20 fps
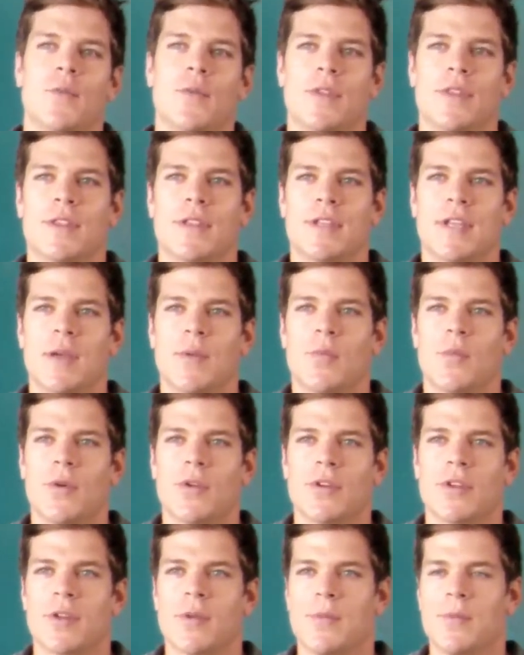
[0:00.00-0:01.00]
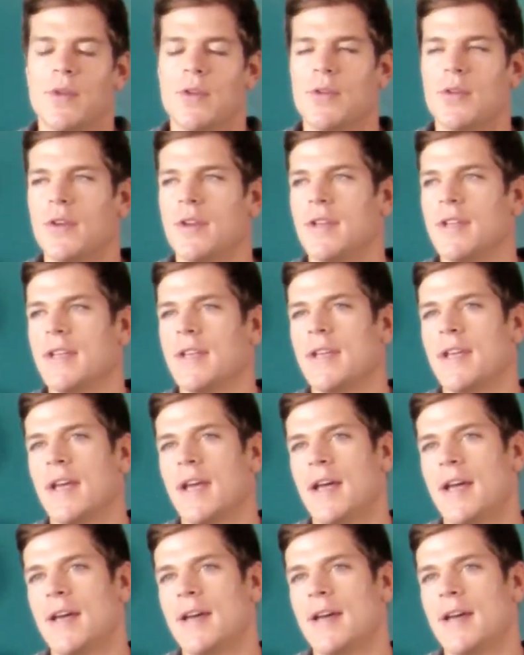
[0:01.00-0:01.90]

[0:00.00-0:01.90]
with the type 1 community